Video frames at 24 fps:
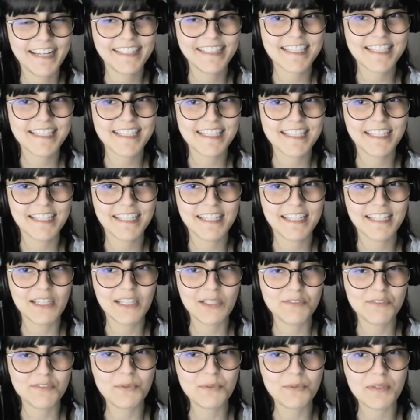Lisa. Hello,
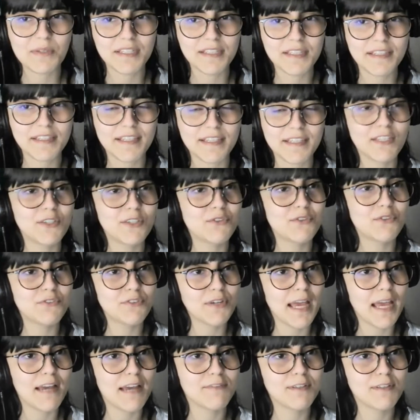everyone. Thank you for
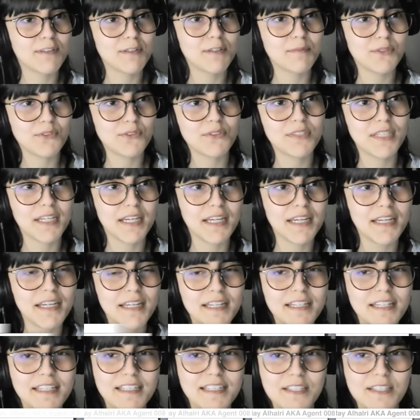having me today.
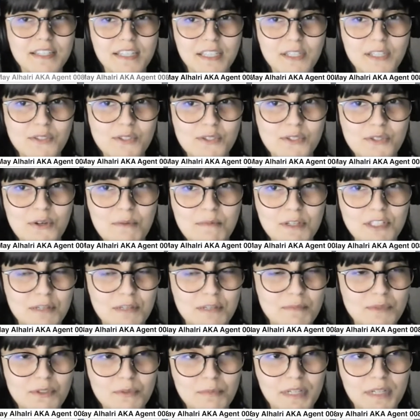Thank you so
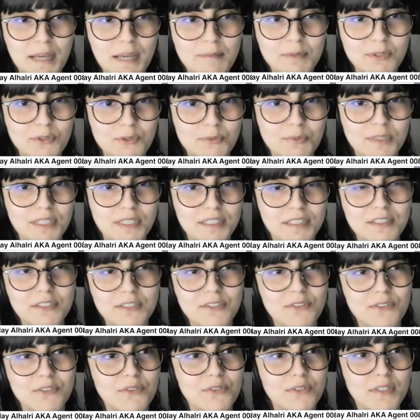much. I'm super happy to be
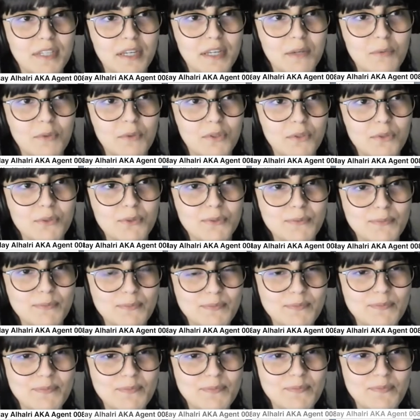here today with
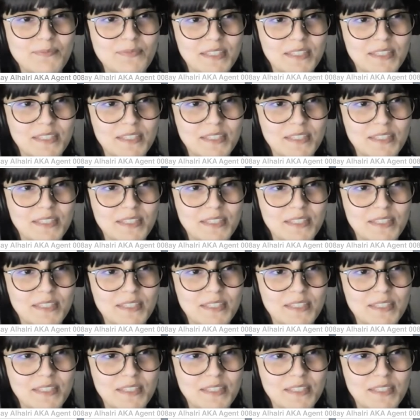you.